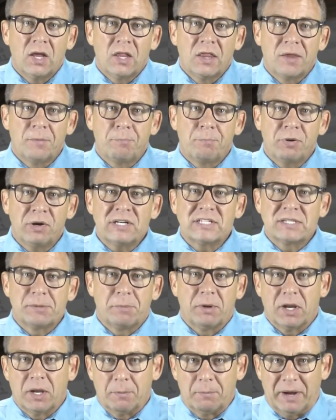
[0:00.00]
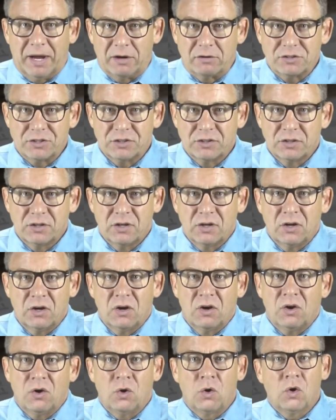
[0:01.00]
The principal amount,
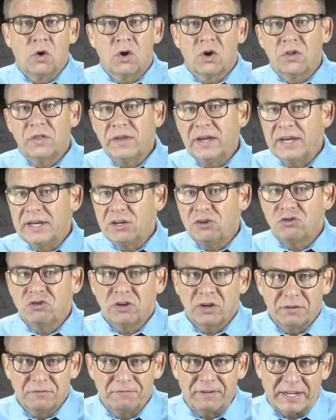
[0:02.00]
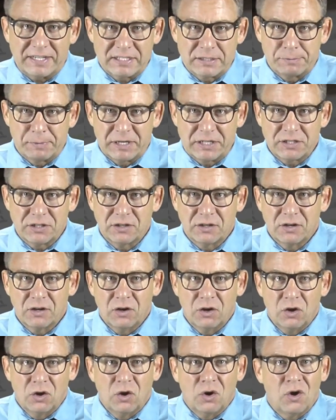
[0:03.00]
or the initial investment,
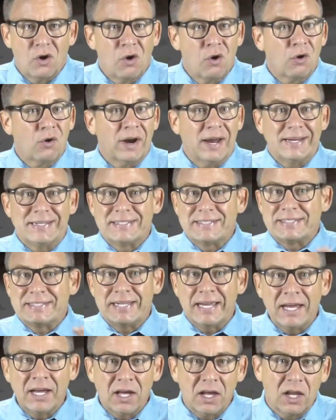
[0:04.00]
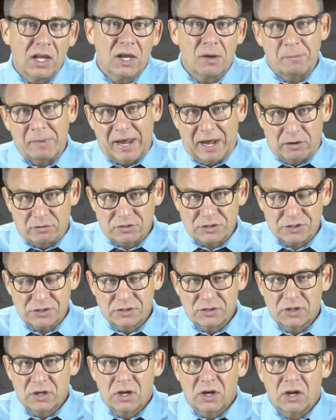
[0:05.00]
or a single amount,
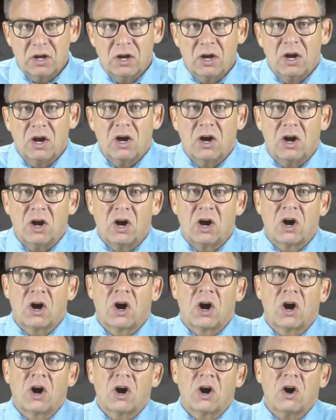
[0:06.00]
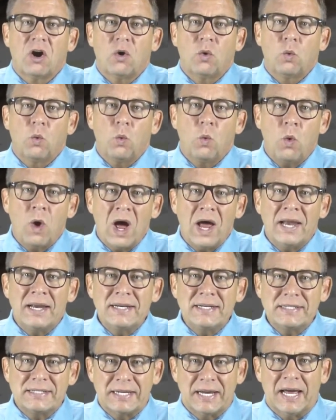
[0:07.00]
are
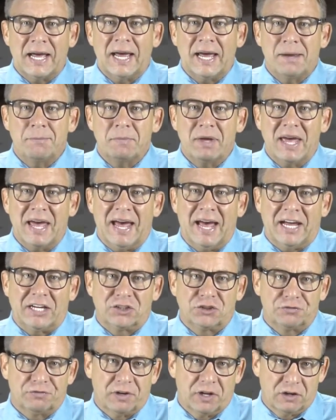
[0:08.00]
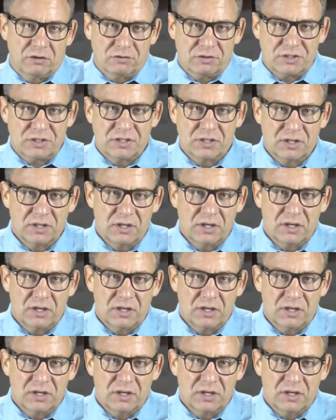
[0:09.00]
one-time cash flows.